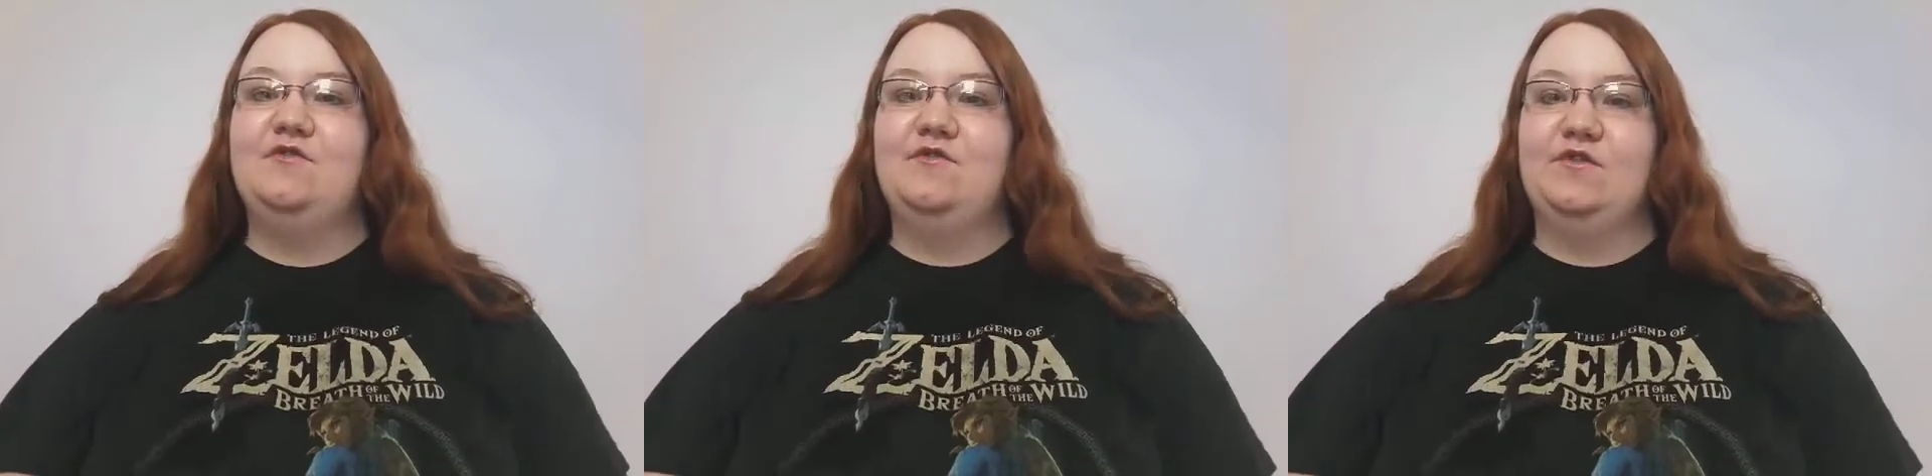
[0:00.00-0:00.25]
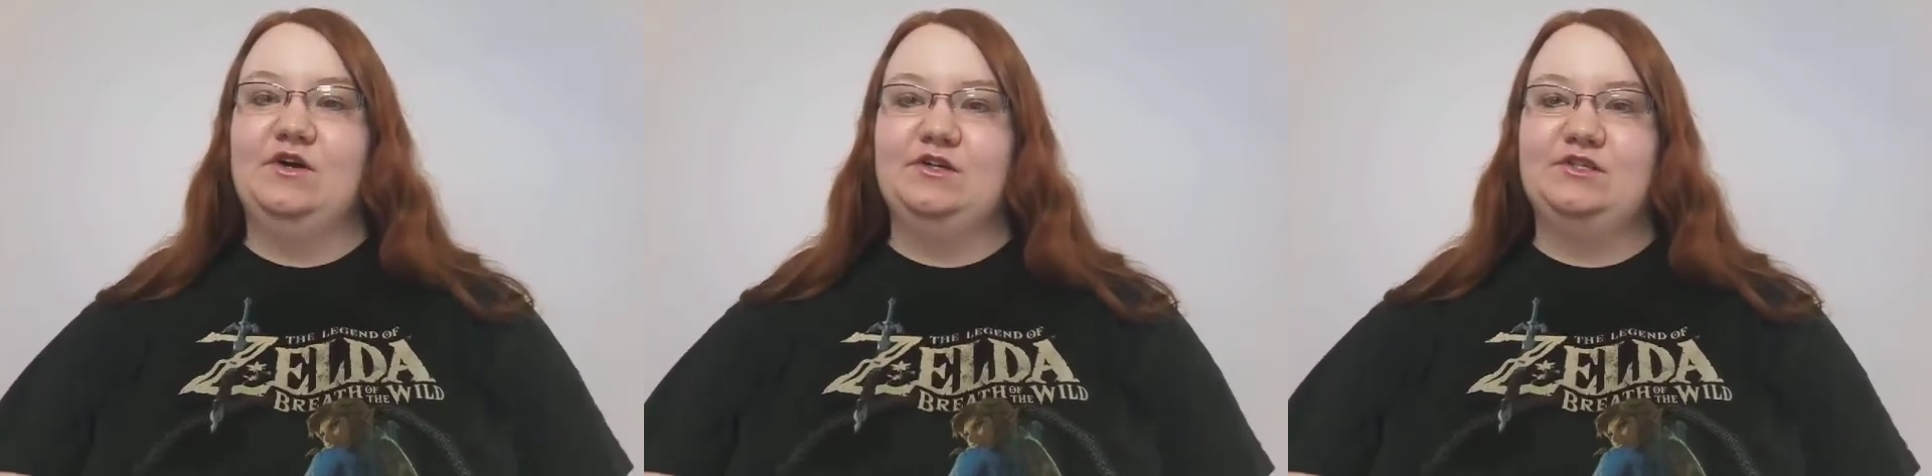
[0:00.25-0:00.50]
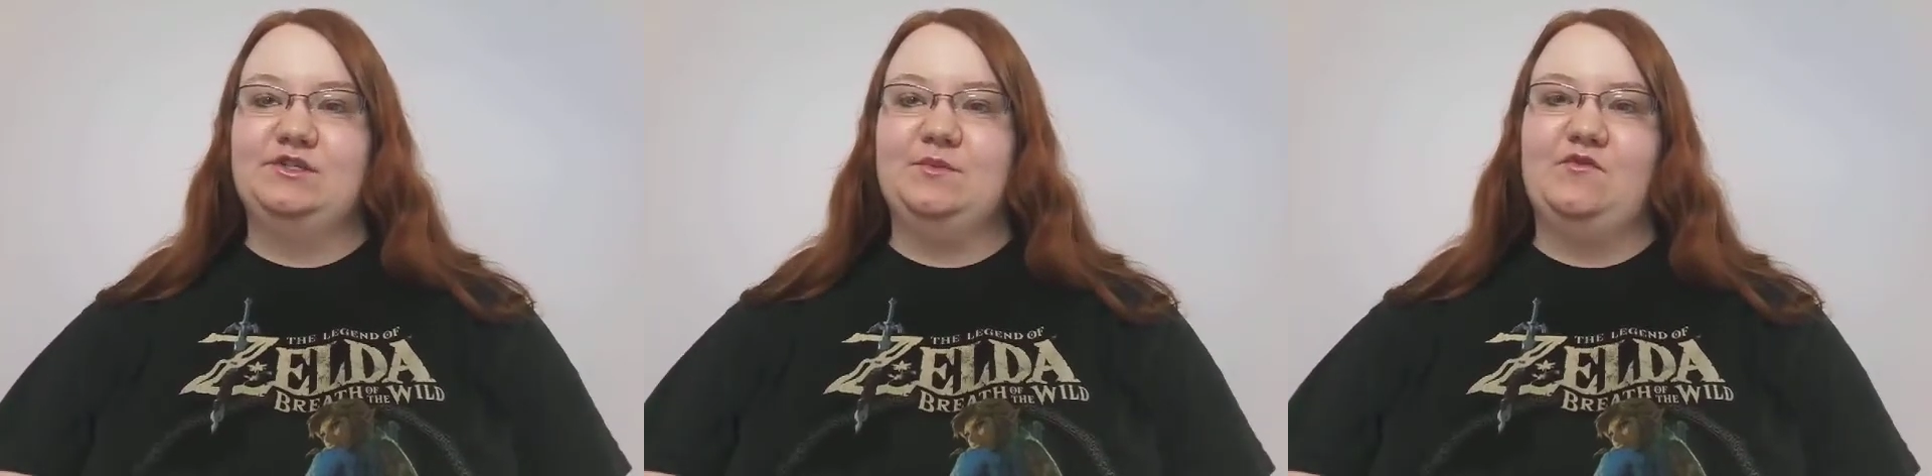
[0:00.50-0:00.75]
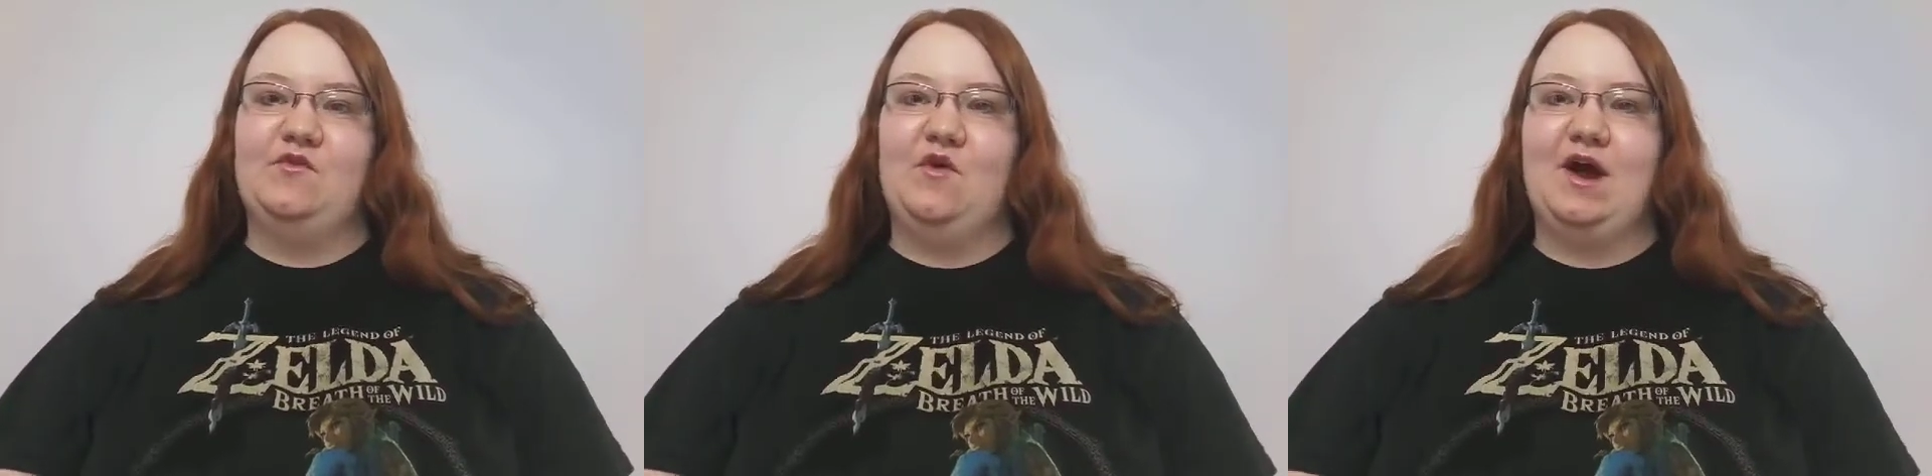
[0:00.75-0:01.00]
first,
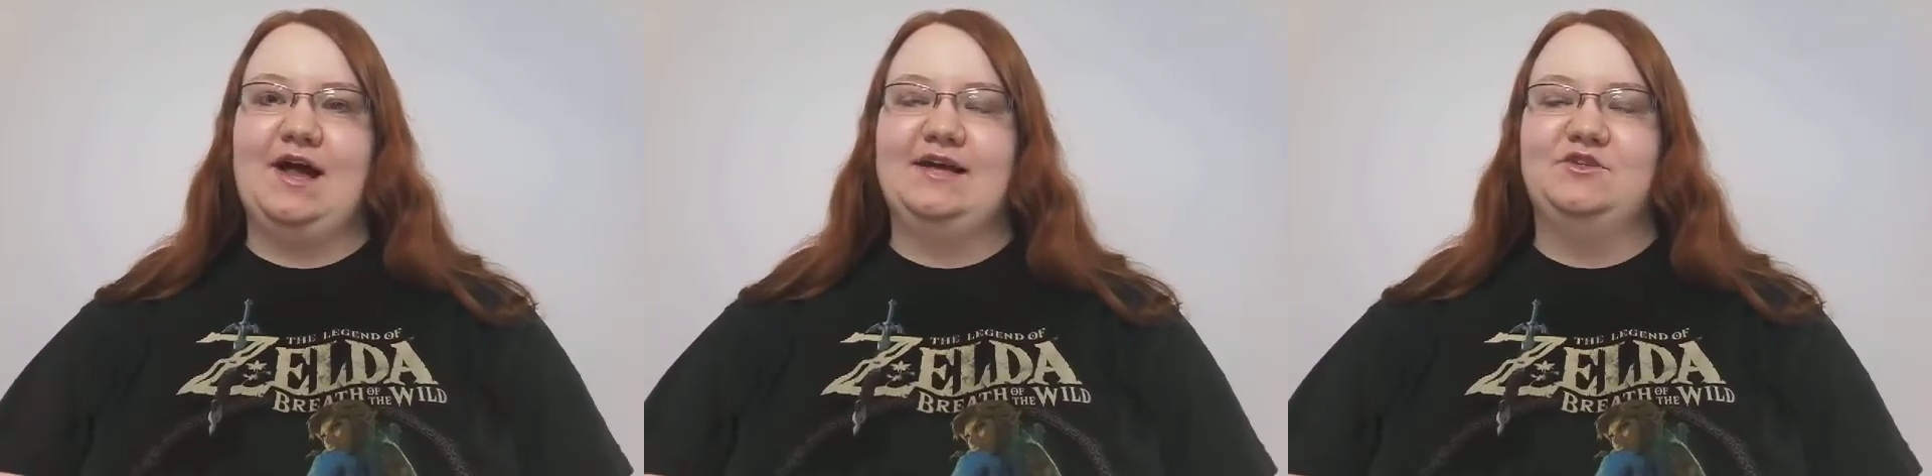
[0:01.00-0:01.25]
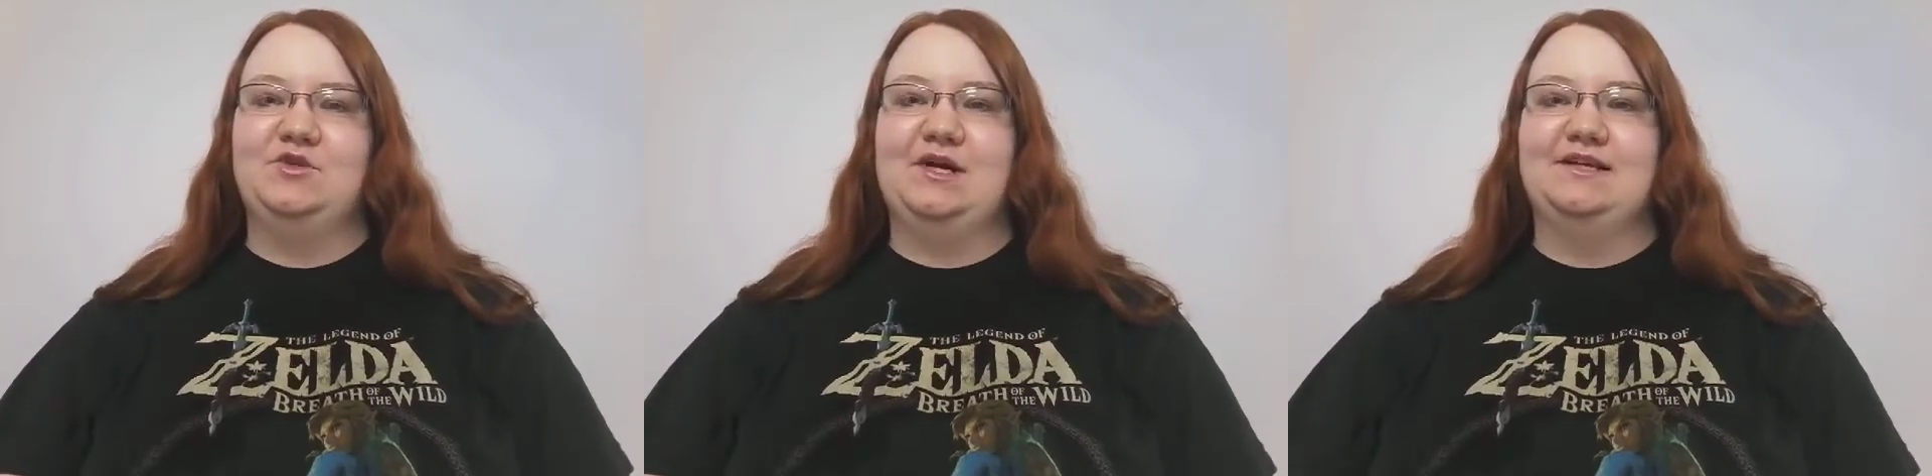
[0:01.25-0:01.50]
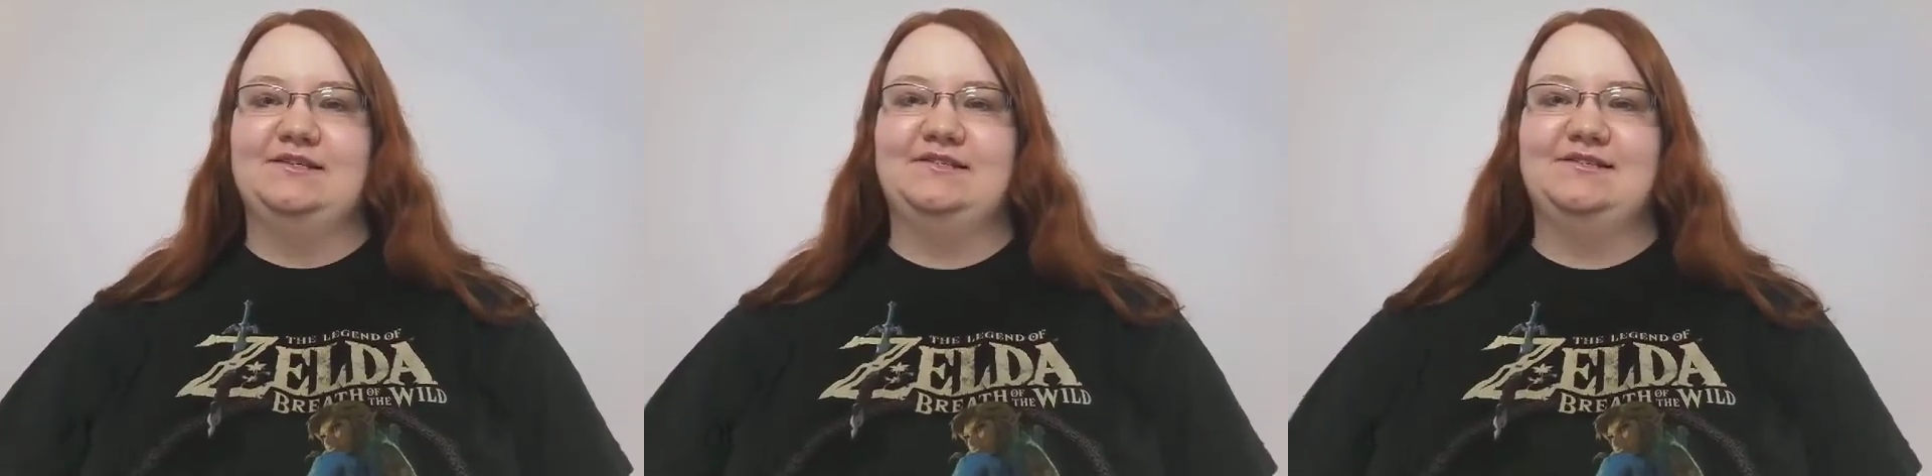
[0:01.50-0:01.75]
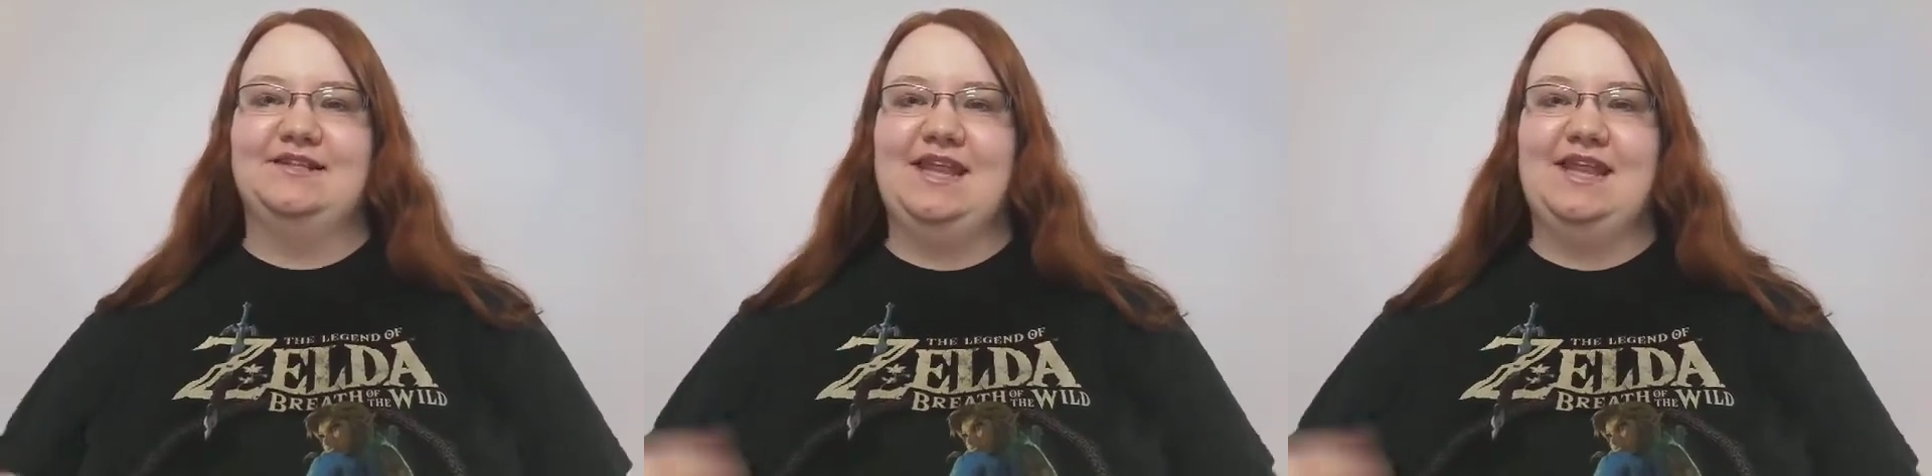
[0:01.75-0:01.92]
before I address